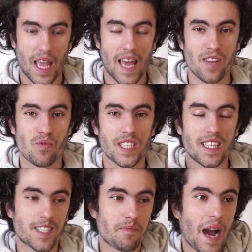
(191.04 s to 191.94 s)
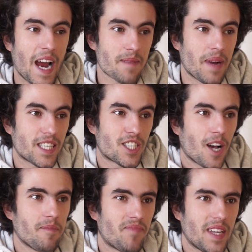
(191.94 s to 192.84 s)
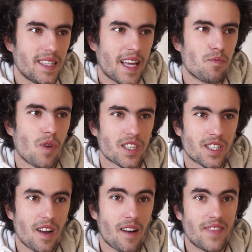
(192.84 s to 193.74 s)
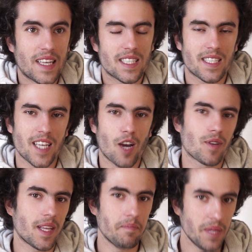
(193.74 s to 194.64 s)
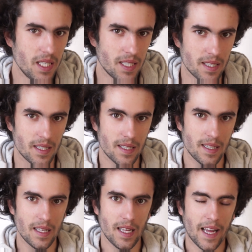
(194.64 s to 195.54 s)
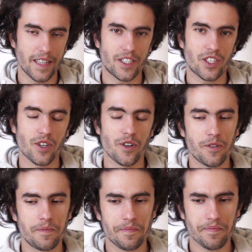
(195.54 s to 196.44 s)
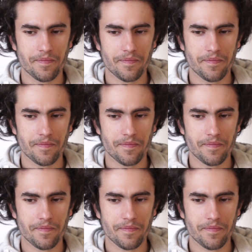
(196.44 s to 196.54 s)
and it was inspired by something that was not necessarily me. And so